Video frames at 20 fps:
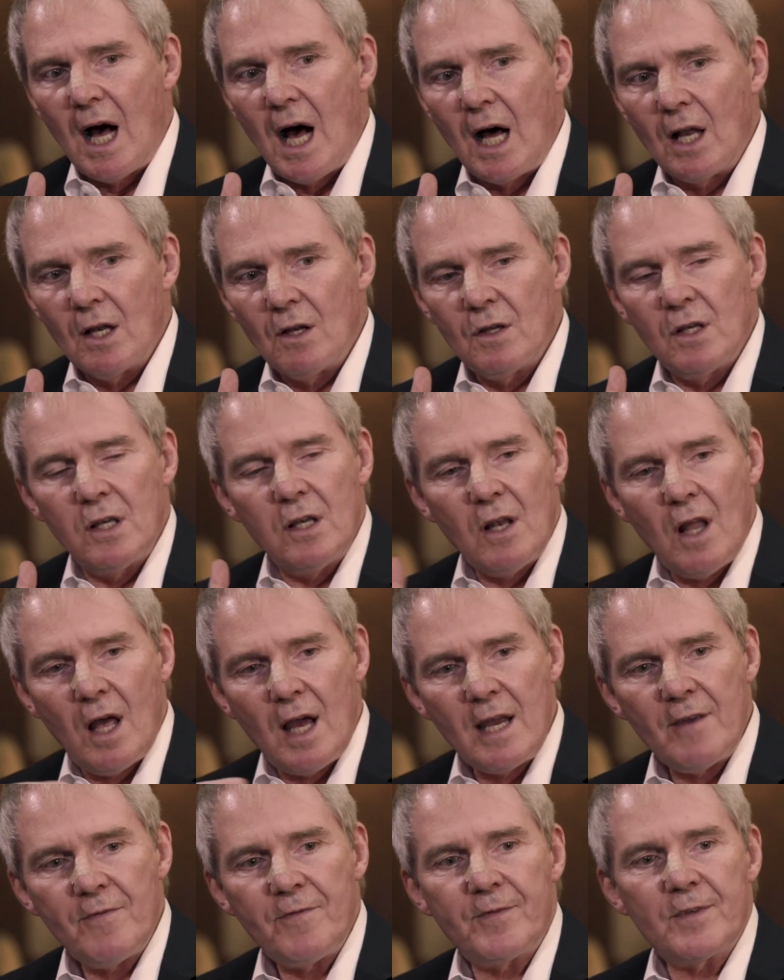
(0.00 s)
a
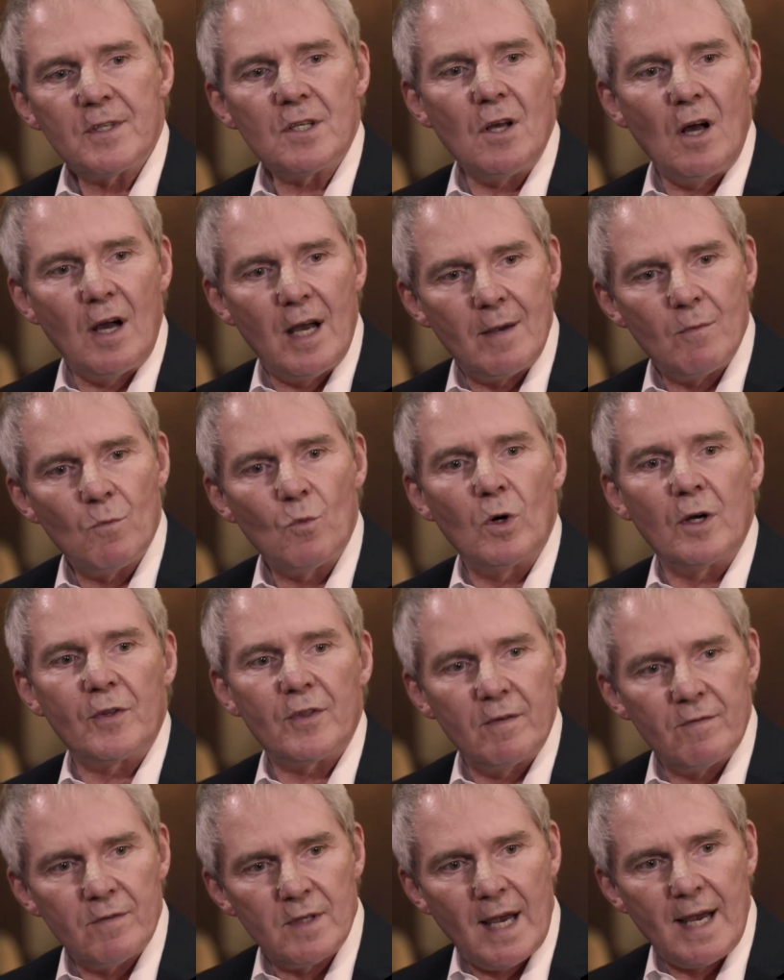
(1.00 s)
lifetime
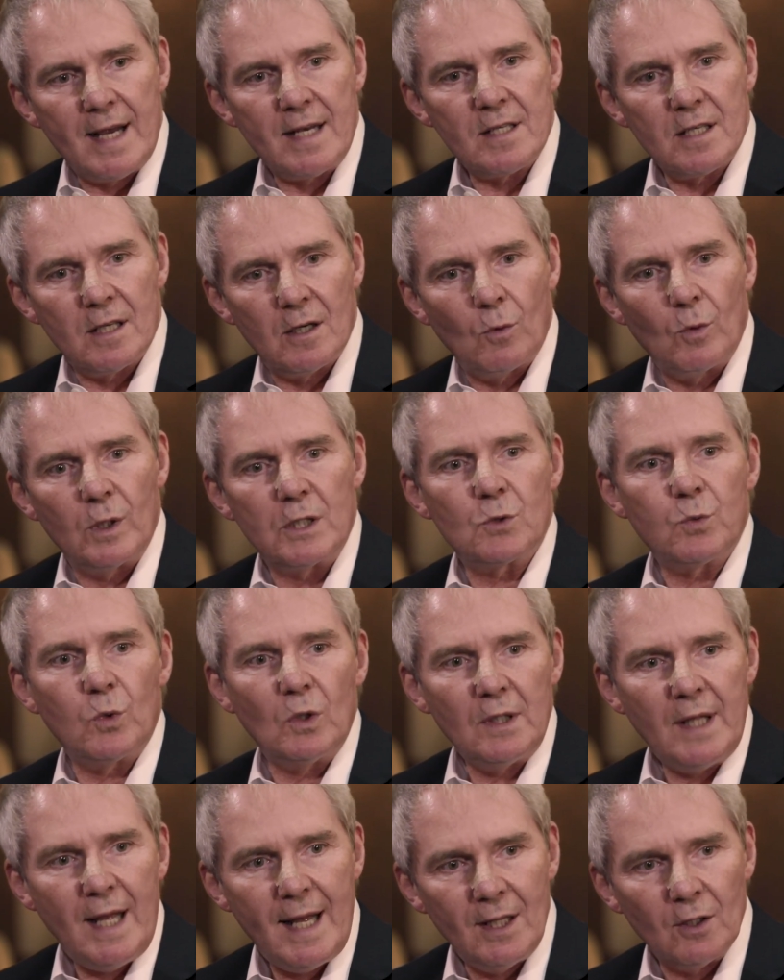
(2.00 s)
worth of data which
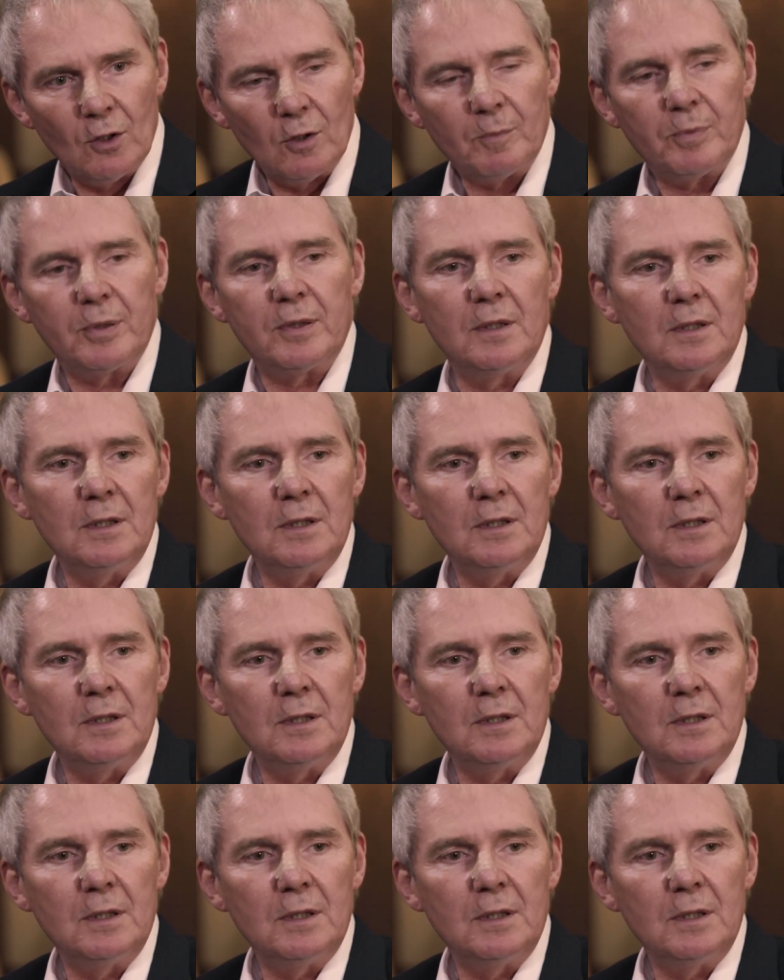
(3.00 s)
will help